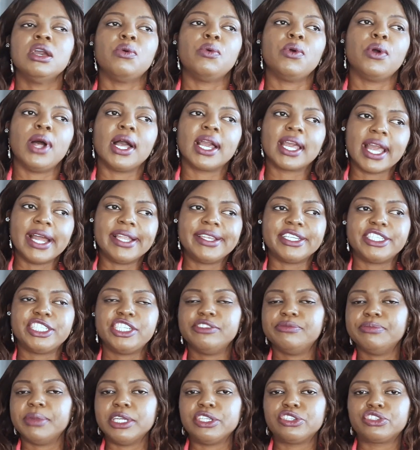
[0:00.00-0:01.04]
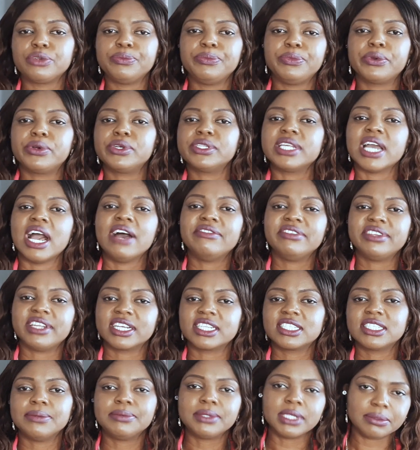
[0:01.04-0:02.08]
well, I can't achieve my dream because they haven't
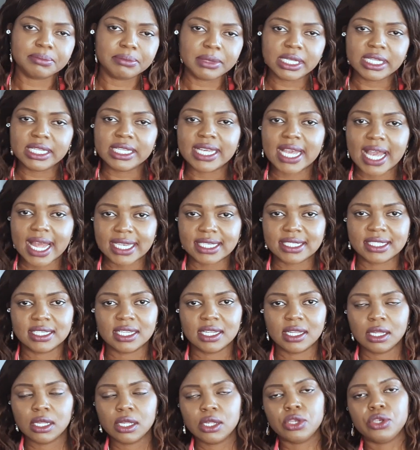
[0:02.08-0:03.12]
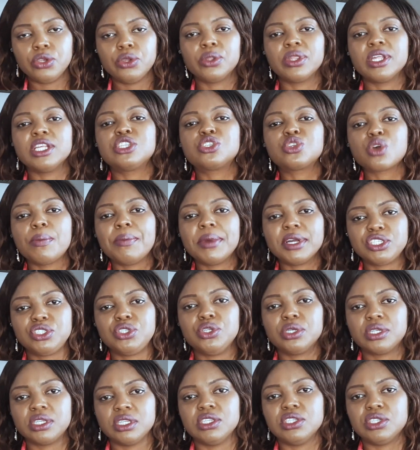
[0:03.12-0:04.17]
accepted me yet. No, there's so much
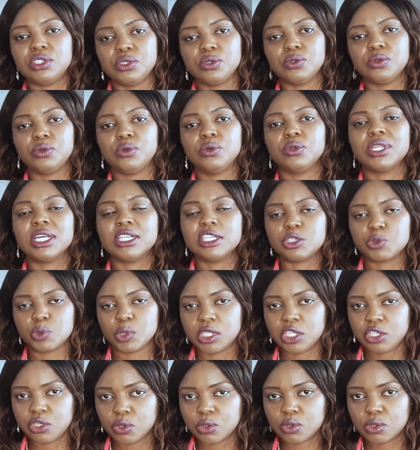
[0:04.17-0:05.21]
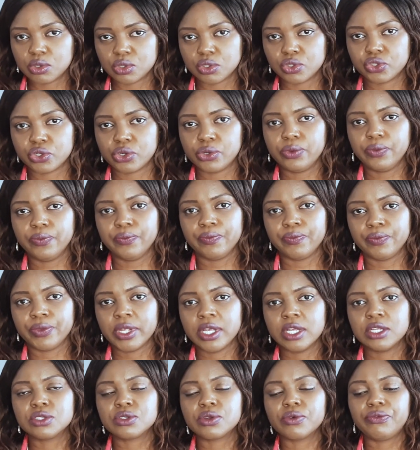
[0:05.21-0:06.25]
you can do that is within your control.
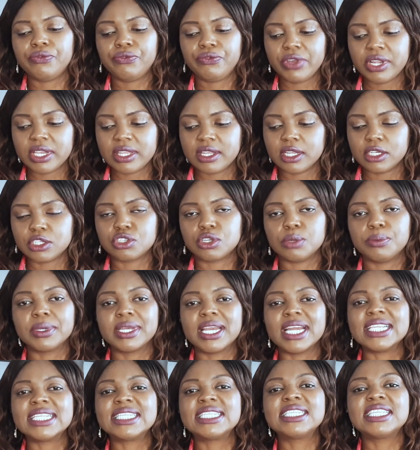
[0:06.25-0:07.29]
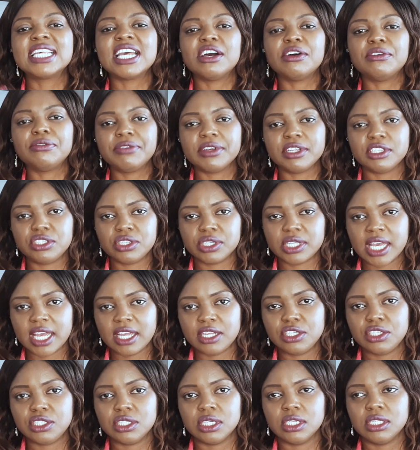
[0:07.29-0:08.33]
So feed that dream, get
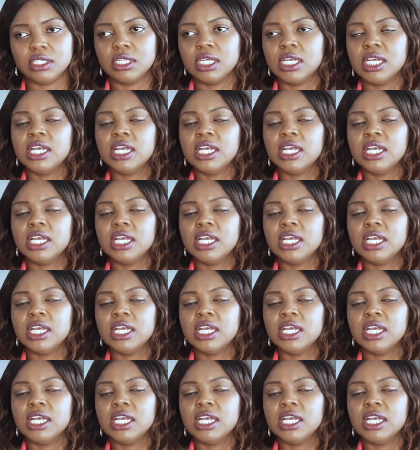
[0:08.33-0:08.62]
self-education,